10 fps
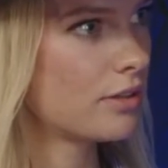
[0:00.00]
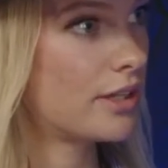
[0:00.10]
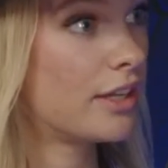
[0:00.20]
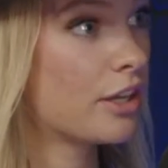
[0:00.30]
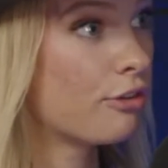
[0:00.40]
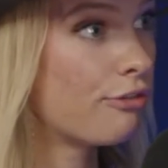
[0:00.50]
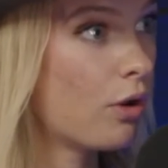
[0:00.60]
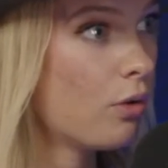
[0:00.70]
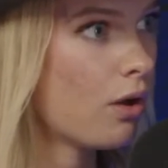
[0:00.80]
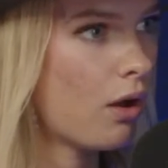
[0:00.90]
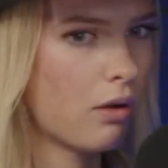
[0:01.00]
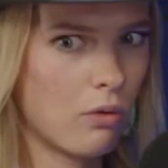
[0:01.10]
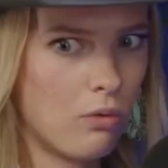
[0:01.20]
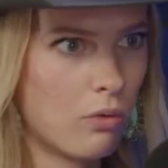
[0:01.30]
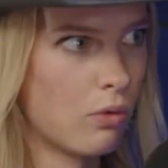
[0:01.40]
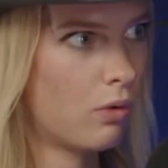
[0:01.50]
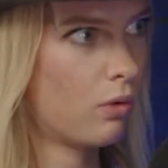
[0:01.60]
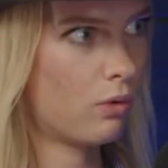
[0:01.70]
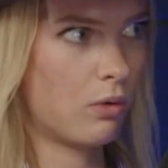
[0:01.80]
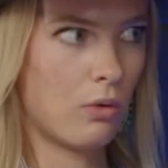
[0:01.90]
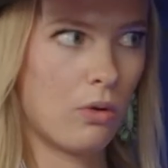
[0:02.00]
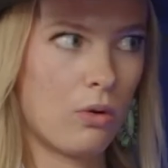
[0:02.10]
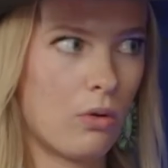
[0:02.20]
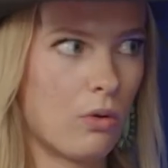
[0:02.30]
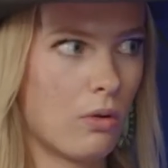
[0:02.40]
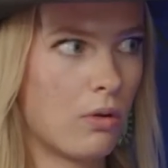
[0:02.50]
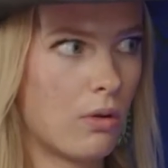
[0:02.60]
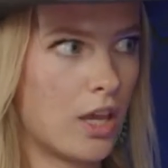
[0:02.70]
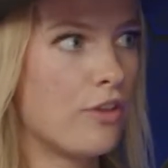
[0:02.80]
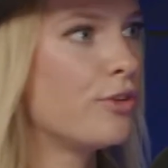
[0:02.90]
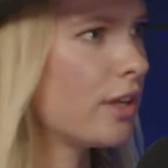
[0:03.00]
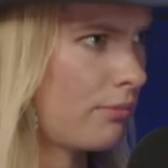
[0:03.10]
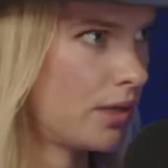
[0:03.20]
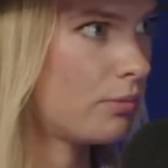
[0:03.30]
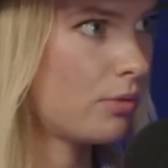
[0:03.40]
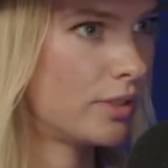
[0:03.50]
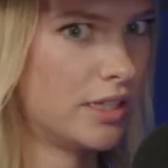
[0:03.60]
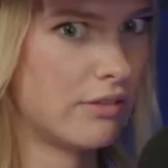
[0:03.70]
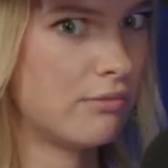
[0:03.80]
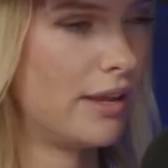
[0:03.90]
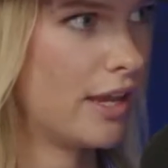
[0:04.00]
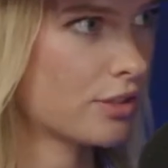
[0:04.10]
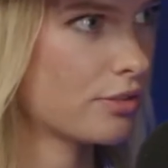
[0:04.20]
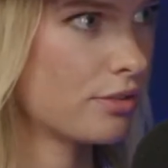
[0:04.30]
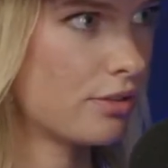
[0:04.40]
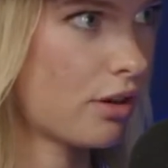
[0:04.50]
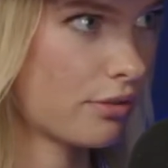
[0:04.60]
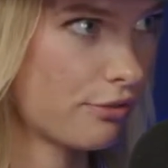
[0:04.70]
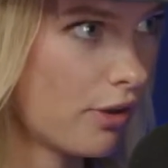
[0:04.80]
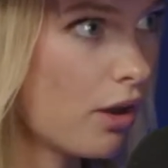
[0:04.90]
Getting a phone call, oh. Yeah. If you get people to even answer the darn phone.